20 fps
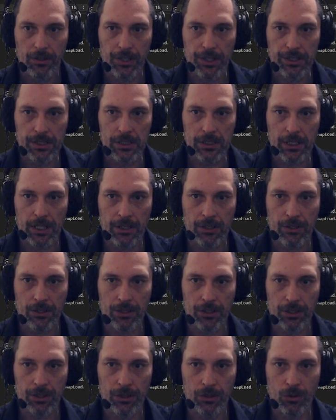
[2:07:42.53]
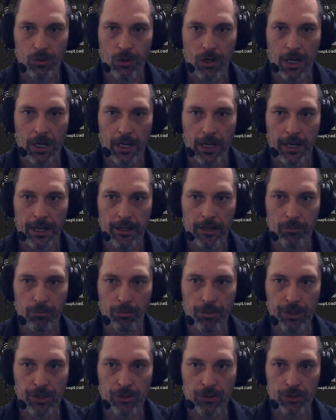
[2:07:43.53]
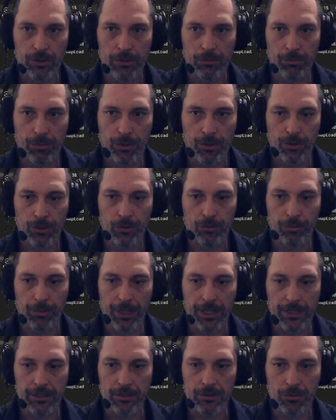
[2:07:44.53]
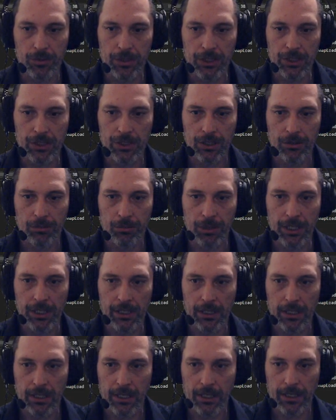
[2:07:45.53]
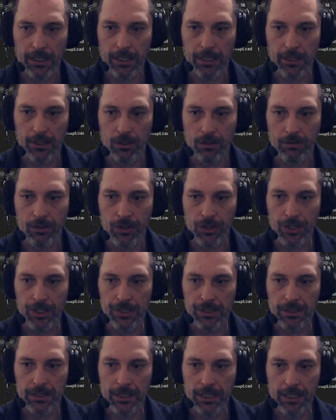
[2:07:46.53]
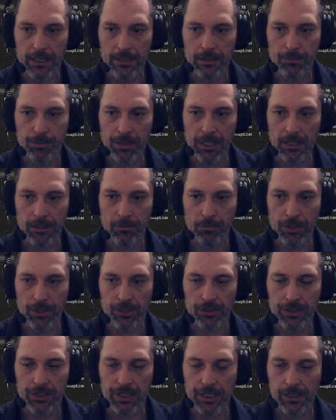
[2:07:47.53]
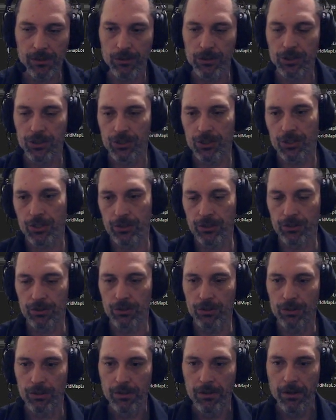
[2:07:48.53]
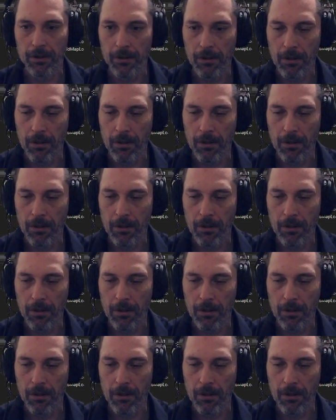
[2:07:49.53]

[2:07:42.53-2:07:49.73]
This is under UI build improvements. We should be kicking over this is being built equals true.